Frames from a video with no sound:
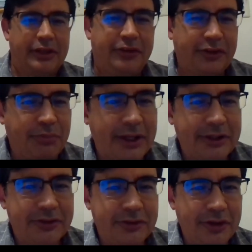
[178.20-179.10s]
Is this
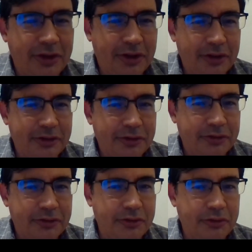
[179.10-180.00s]
my,
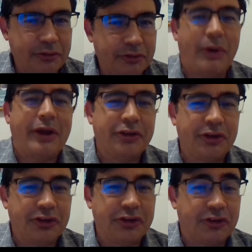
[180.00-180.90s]
do I
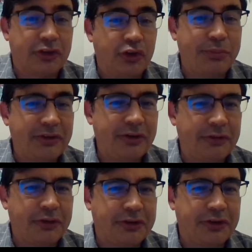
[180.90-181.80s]
just introduce
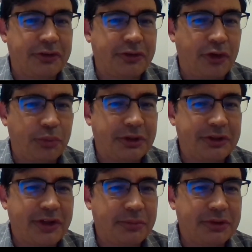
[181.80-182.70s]
myself or is this an
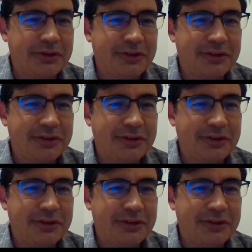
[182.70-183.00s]
opening statement?